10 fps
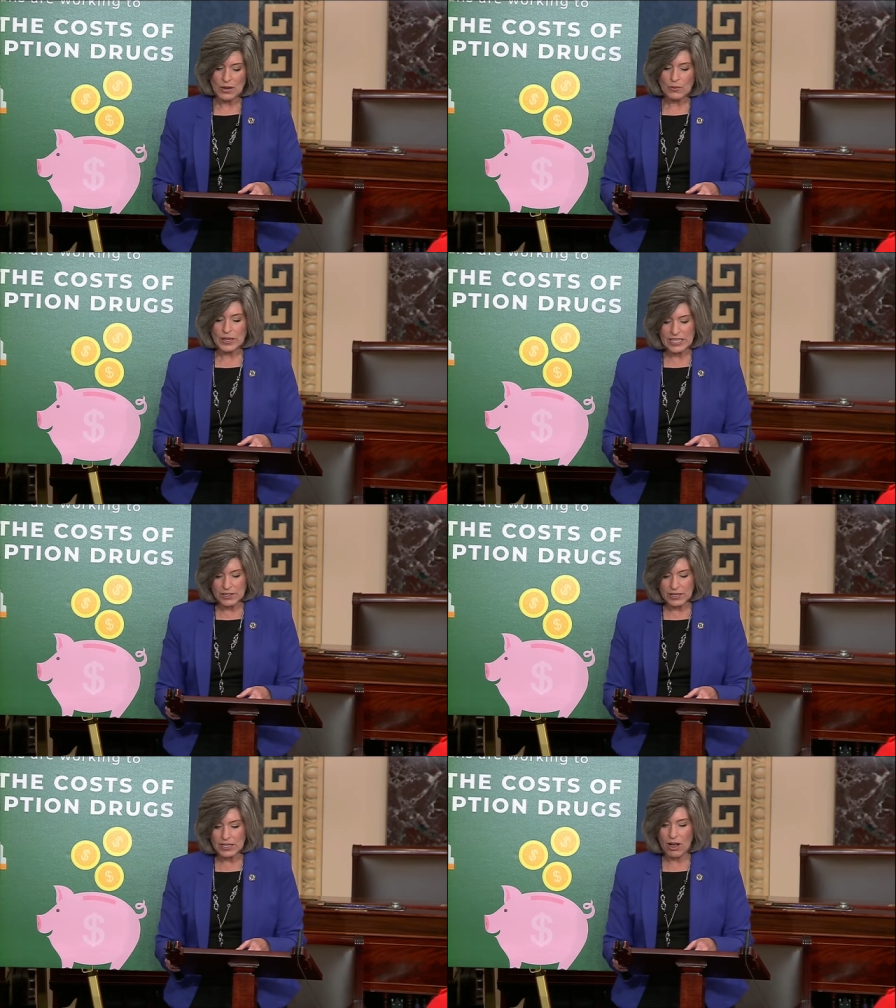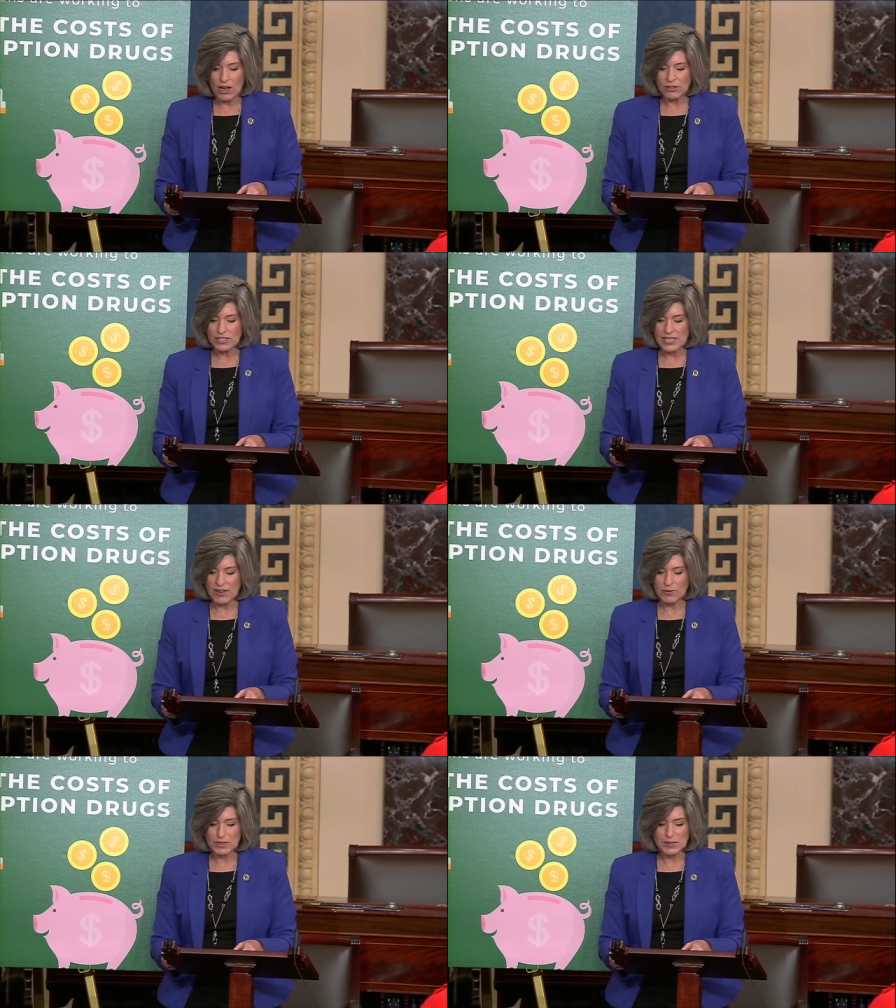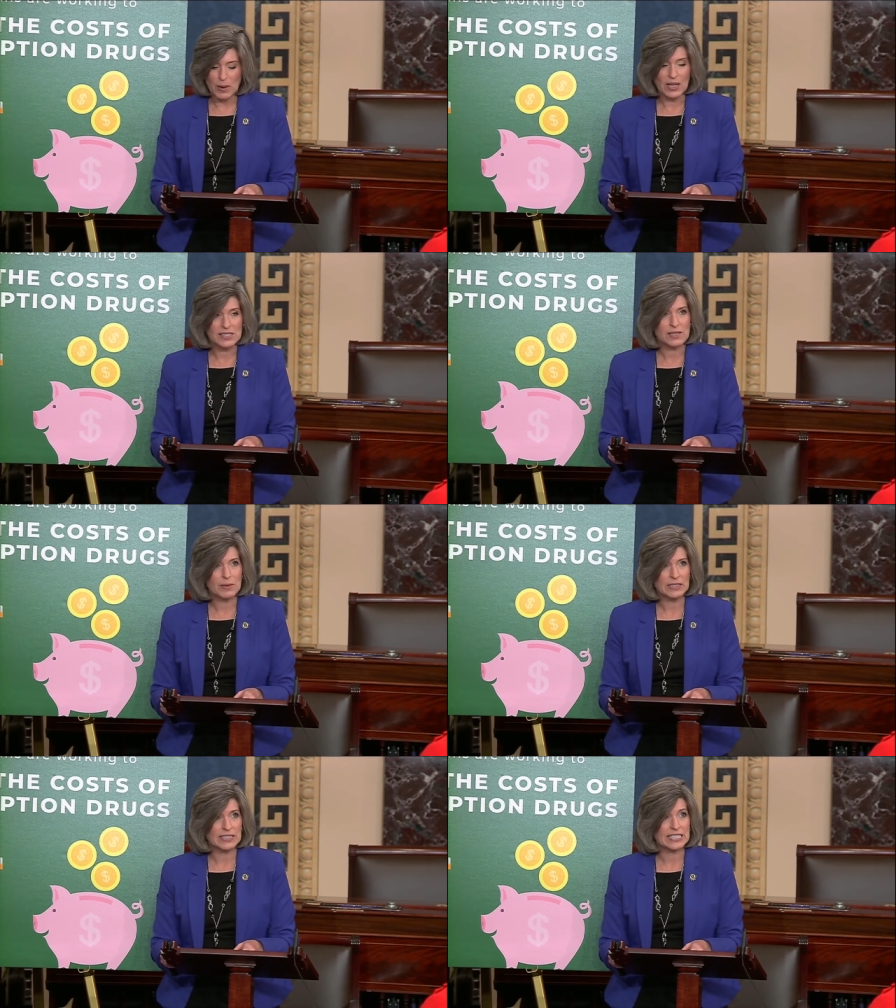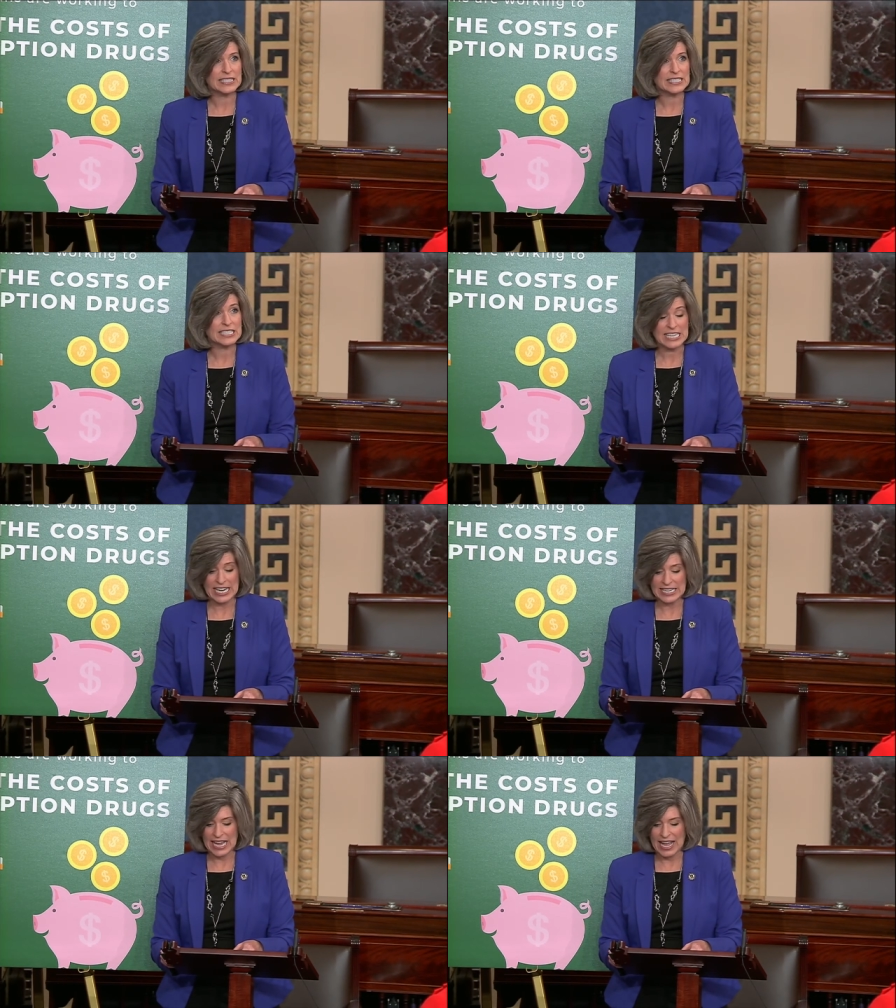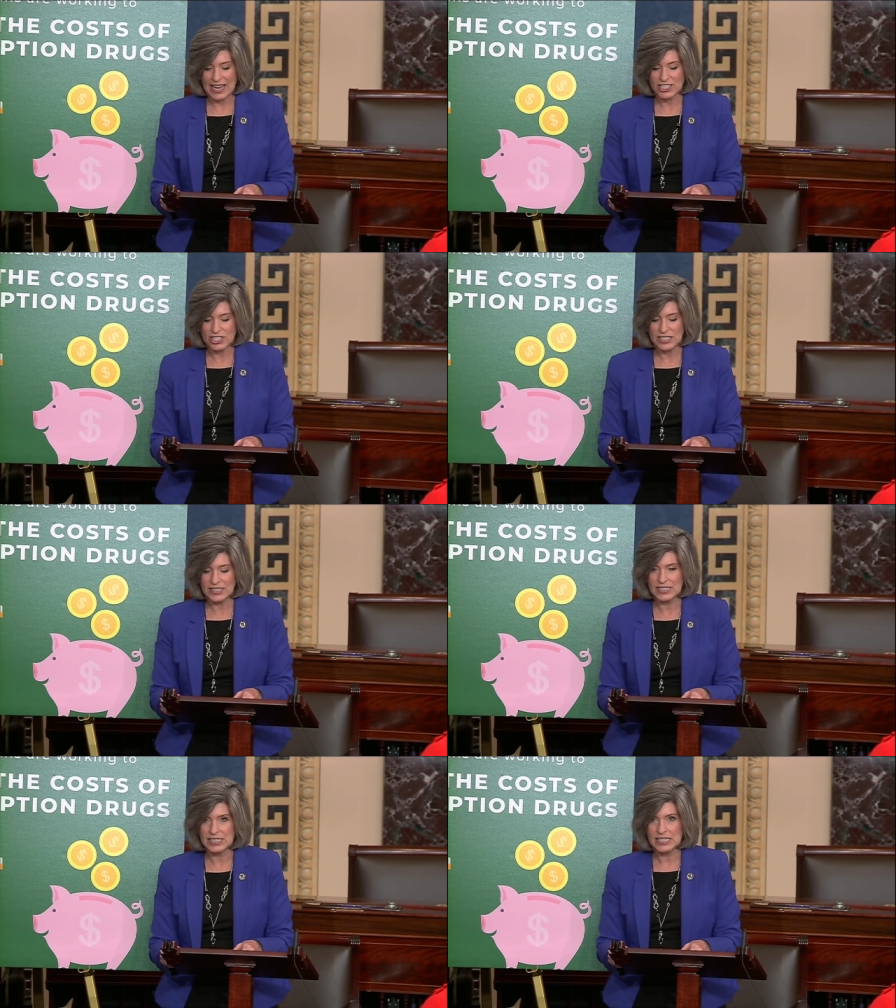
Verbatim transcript: We here in Congress have a responsibility to take action,